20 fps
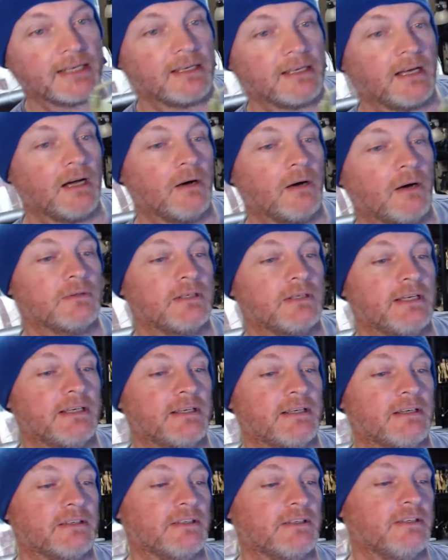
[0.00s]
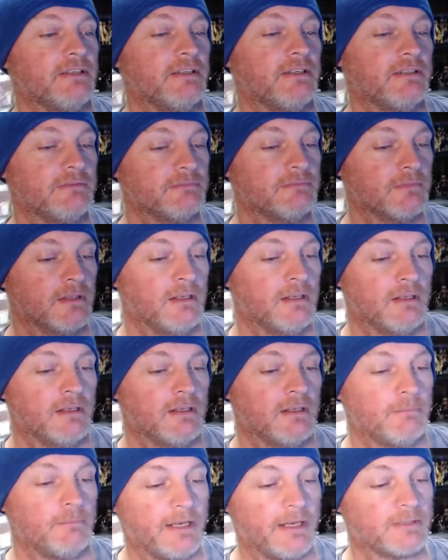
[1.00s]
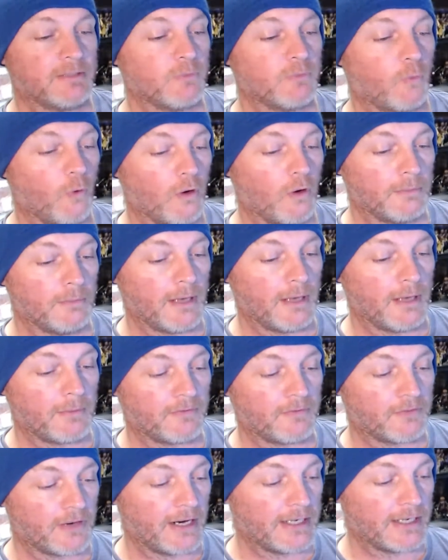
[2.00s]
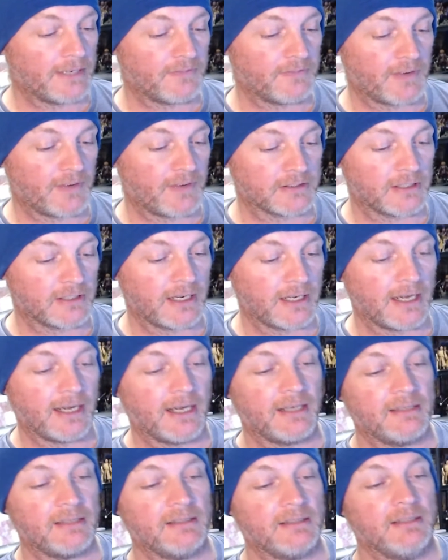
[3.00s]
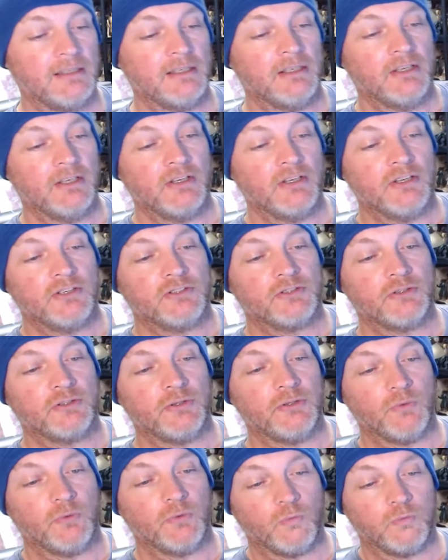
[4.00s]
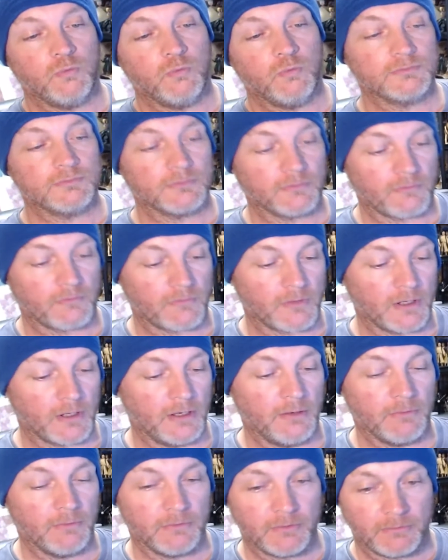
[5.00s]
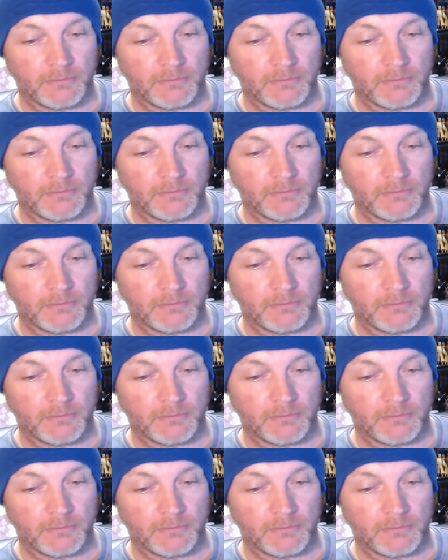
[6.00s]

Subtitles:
it holding in there good, but it's warped. I'm afraid if I try to, and